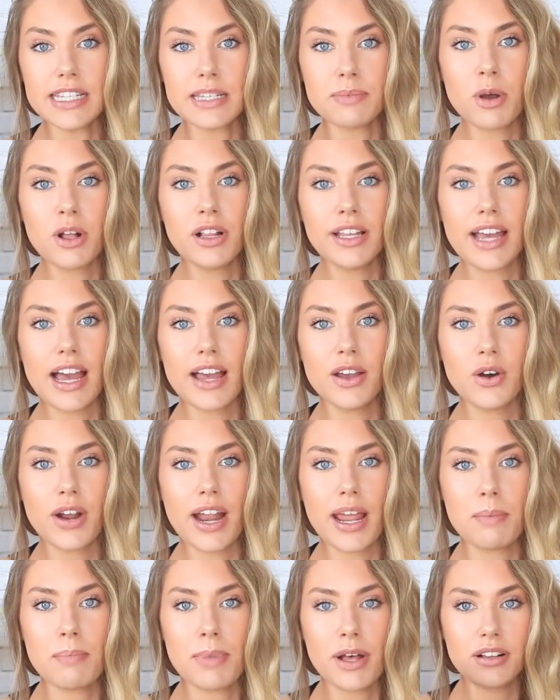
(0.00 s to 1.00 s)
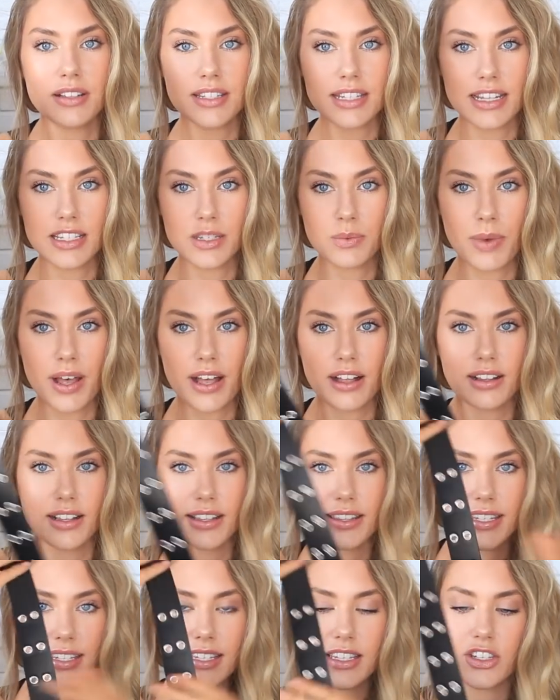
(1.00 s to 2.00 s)
Princess Polly, I got a belt as
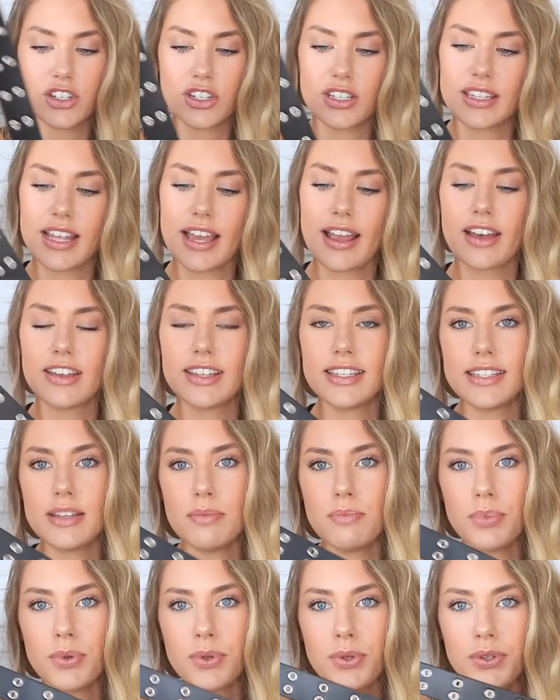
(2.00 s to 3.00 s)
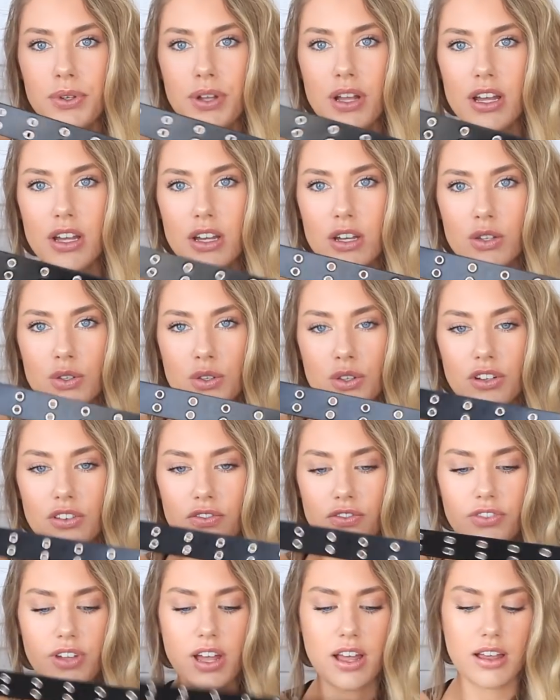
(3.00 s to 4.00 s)
well. This is just like a simple sort
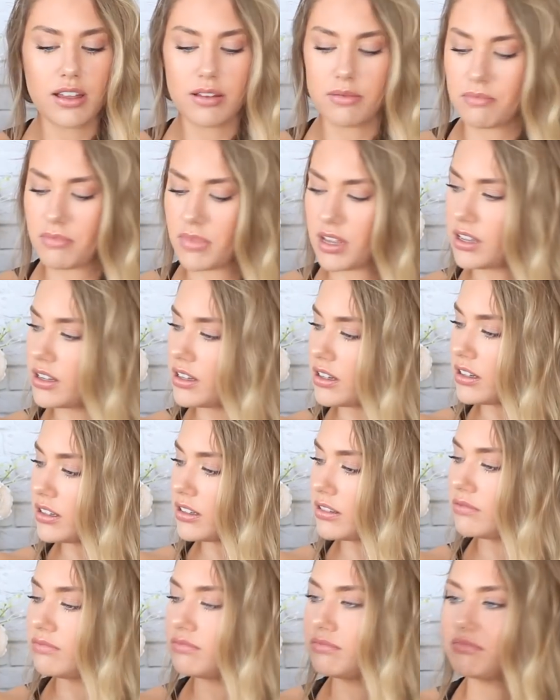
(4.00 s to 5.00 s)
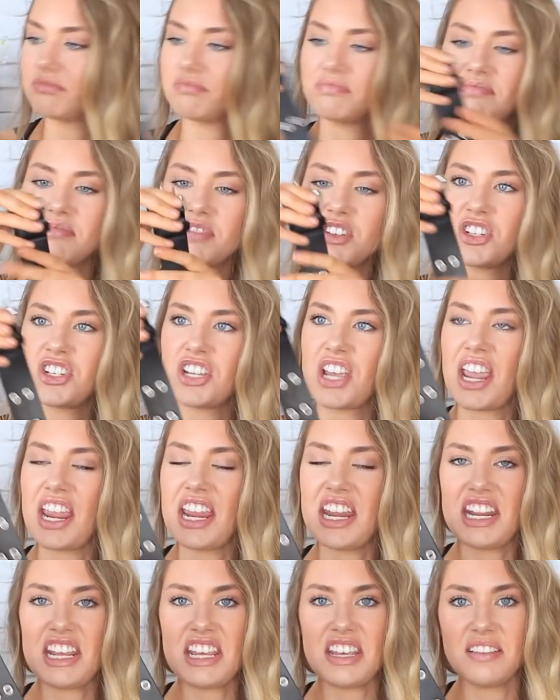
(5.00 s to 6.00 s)
of um,
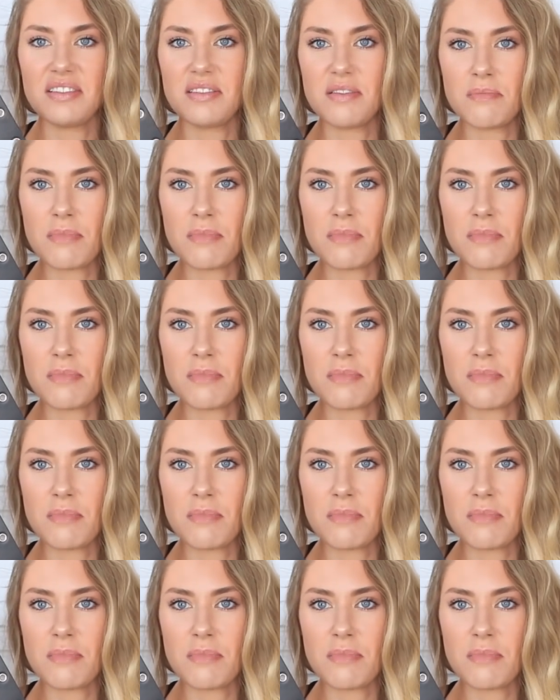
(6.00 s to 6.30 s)
chainy